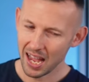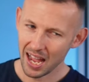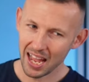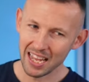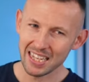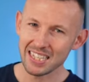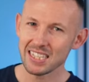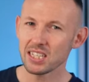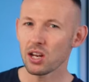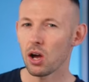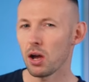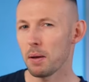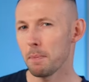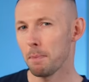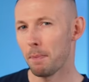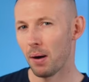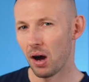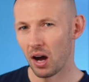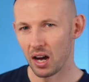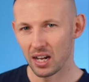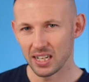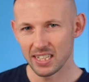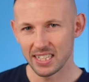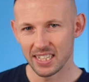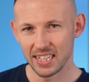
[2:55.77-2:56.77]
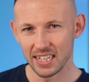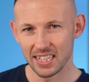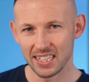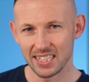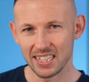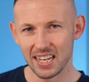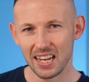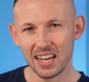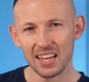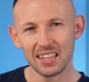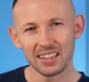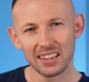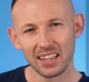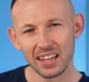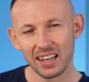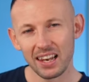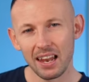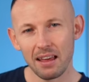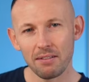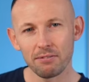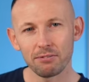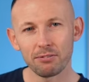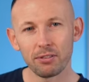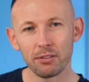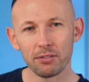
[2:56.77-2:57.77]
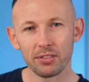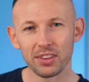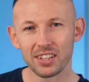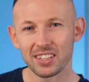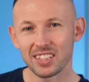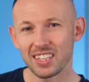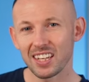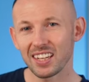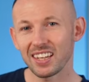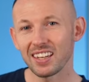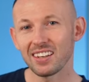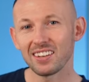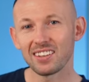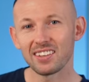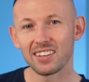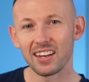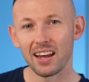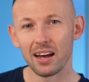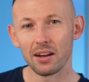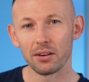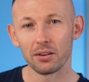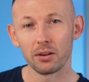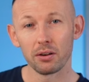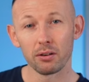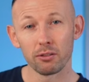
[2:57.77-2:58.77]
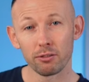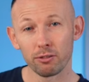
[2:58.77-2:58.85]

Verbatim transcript: As time passes, the length of the ticking sound